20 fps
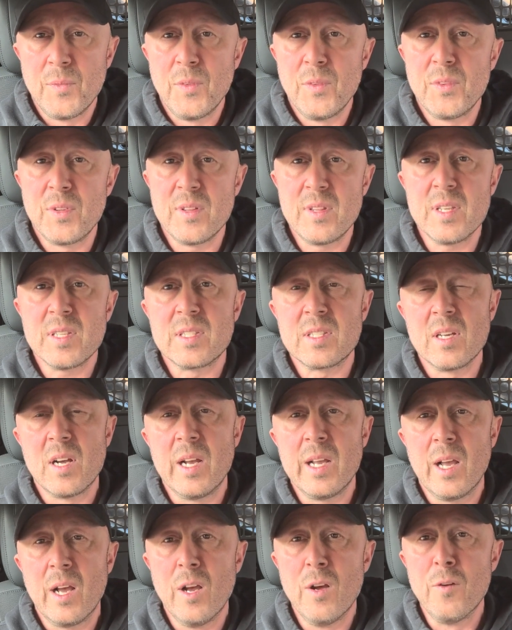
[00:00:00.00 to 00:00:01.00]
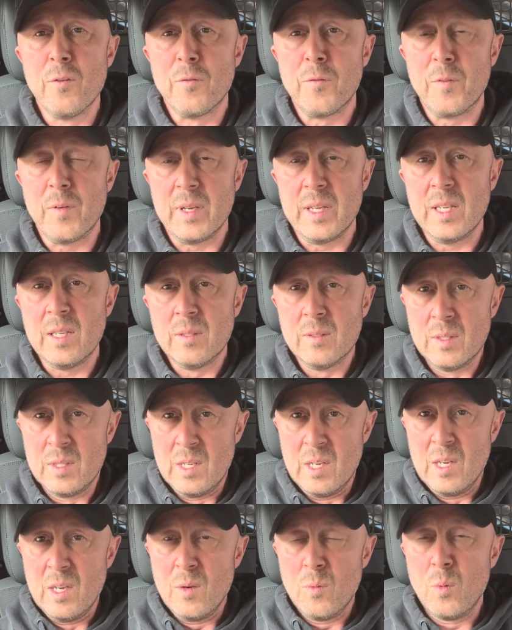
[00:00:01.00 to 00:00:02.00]
So this guy hopefully
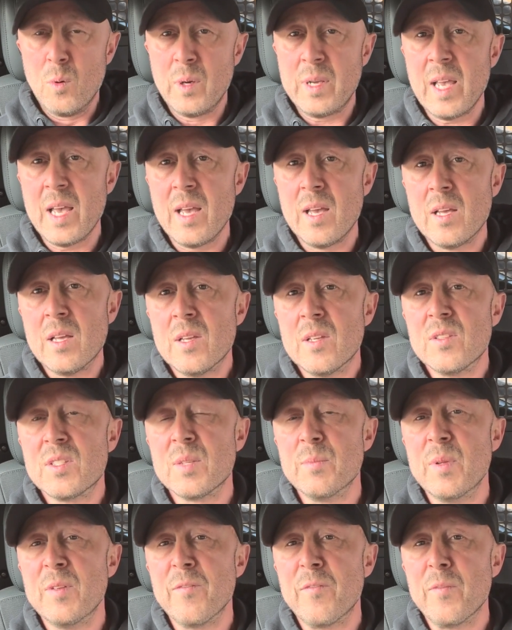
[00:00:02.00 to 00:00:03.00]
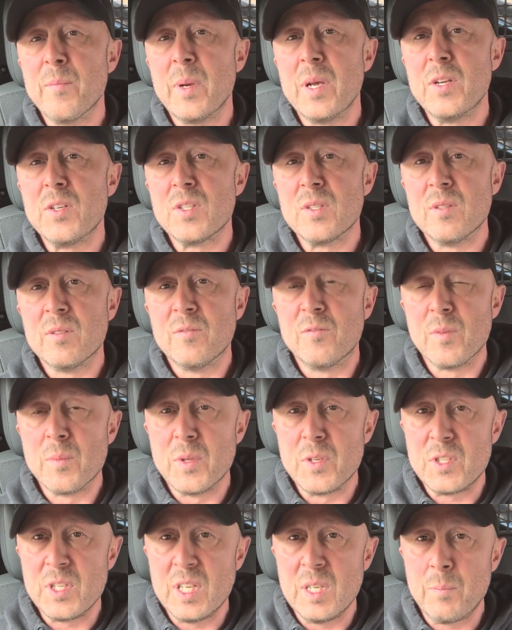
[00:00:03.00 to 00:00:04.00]
will get some information from
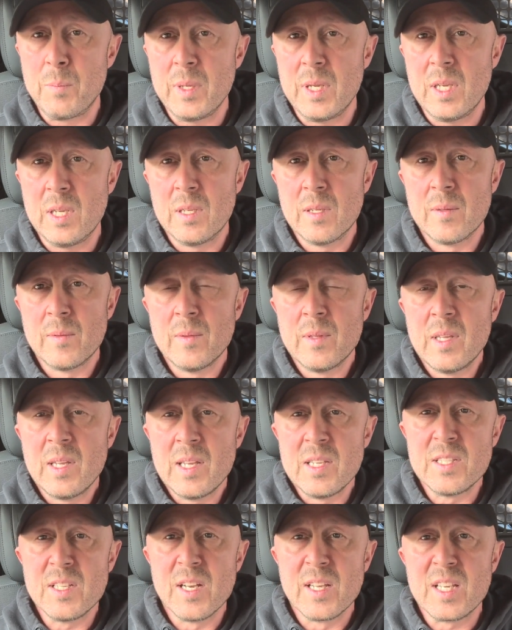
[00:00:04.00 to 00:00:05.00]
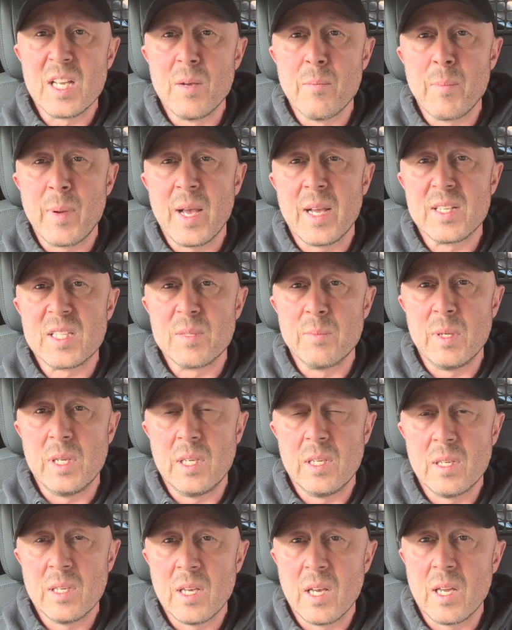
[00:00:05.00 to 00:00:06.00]
the GP. He's going to come back to
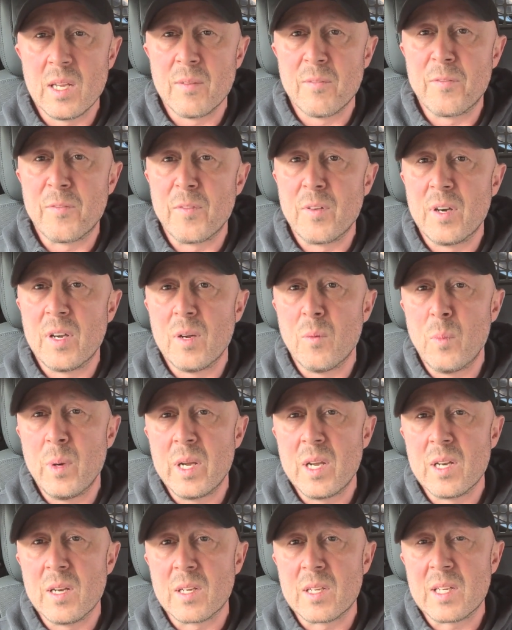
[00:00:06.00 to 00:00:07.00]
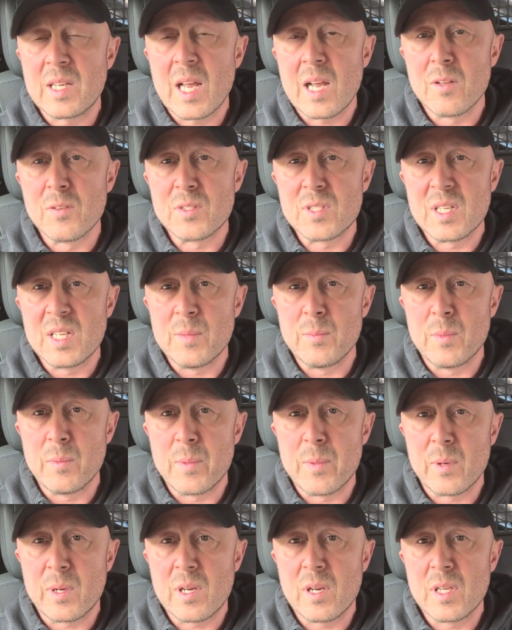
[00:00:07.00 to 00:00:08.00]
me and for, uh, we're going to counsel him
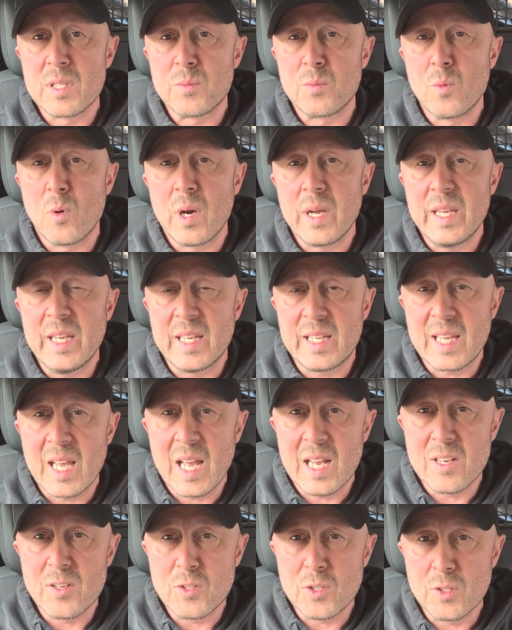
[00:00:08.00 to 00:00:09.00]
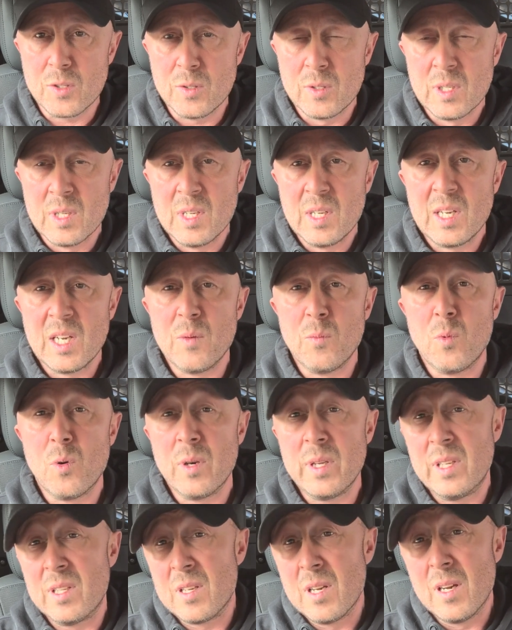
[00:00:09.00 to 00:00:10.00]
with regards what he can do and
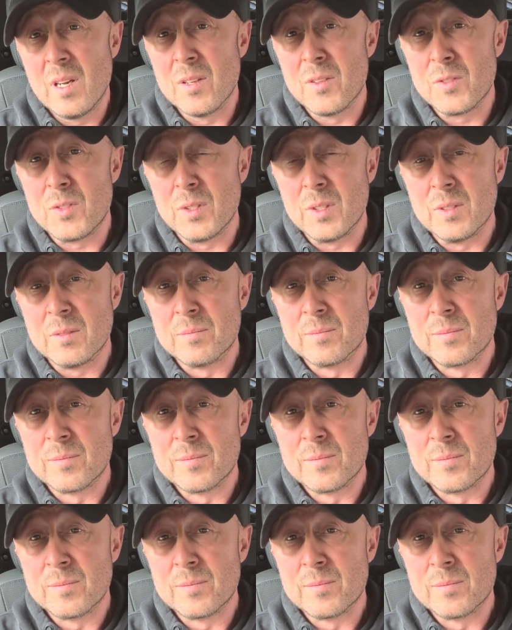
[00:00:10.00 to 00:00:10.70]
what he can't do.